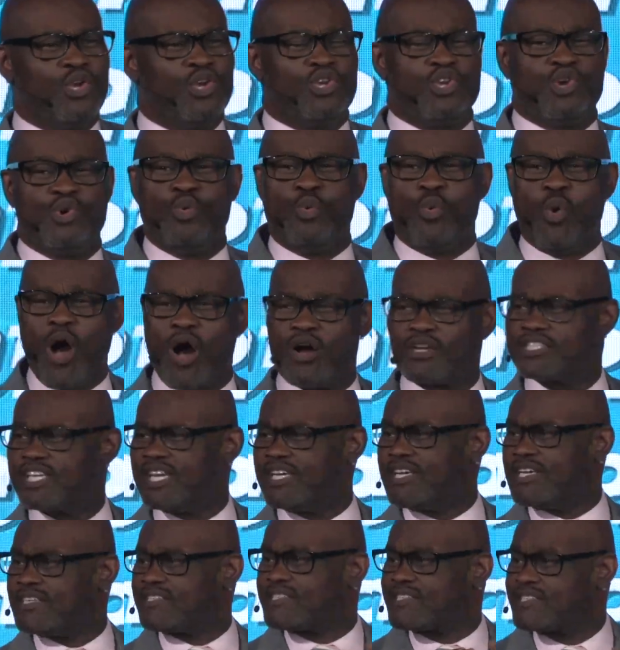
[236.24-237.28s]
walked in
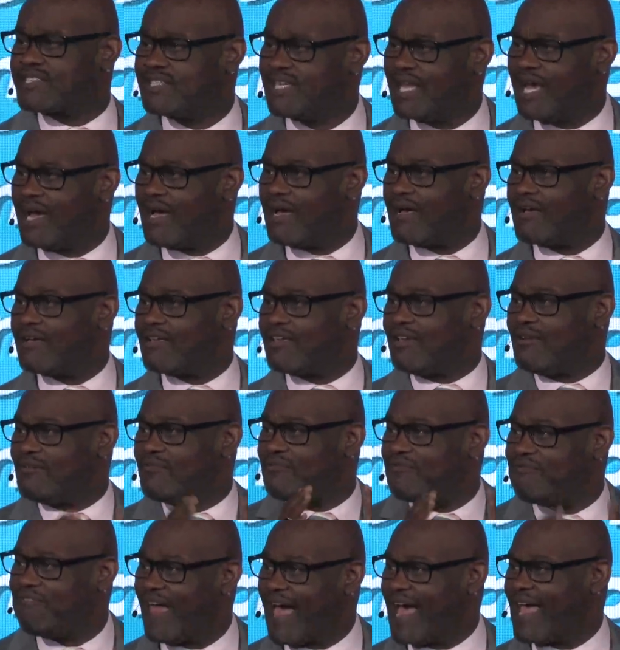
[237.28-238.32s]
a slug, you
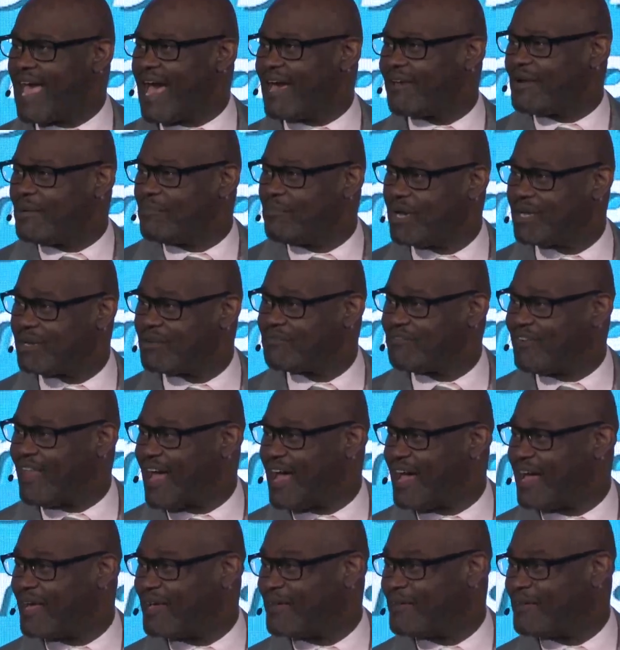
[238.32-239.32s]
fly out a butterfly.